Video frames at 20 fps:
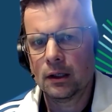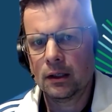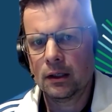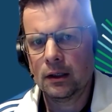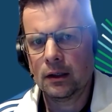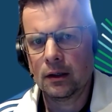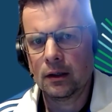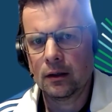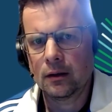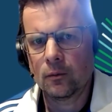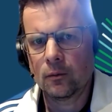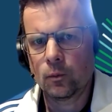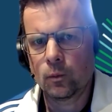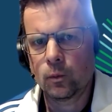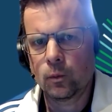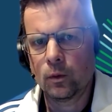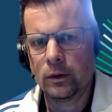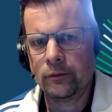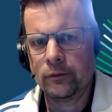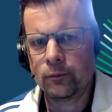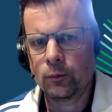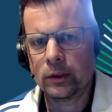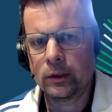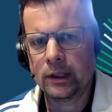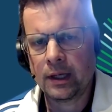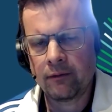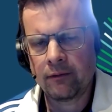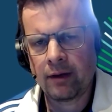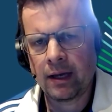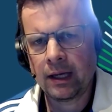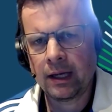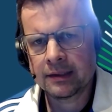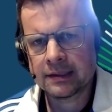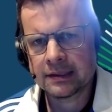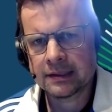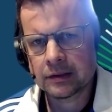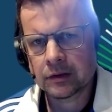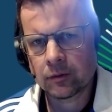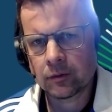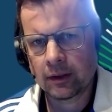if we have
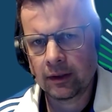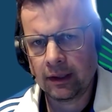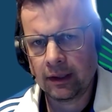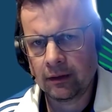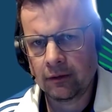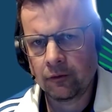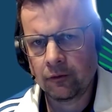access to a date